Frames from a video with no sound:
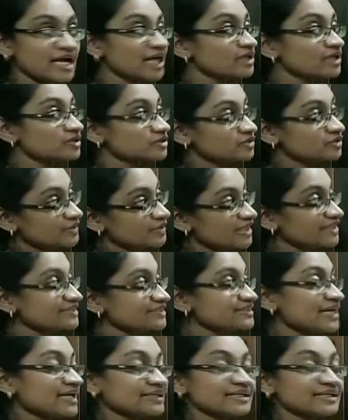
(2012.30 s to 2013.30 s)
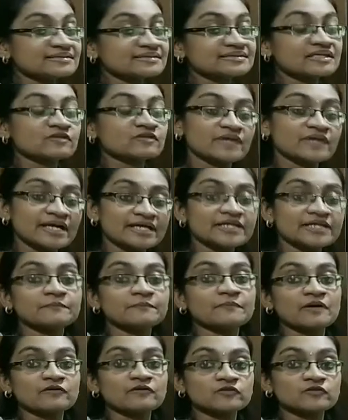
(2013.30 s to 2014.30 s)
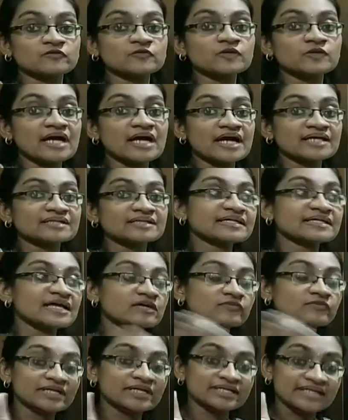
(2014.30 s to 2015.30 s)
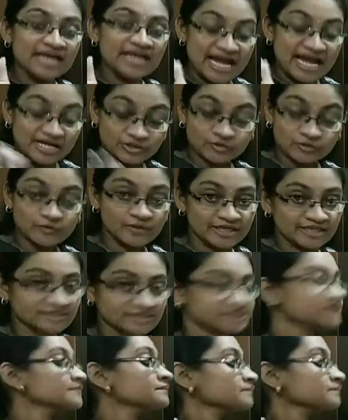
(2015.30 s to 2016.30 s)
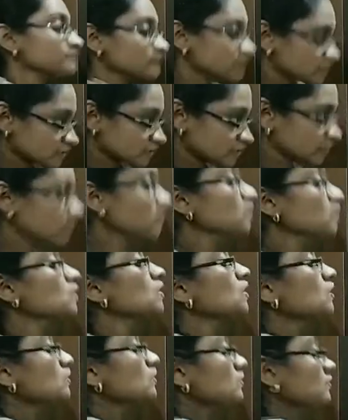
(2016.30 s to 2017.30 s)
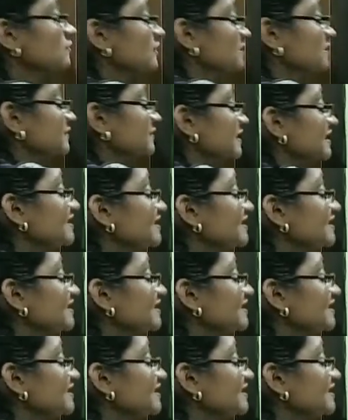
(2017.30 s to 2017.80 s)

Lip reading: and today's satellites are very powerful and they are very accurate. So first one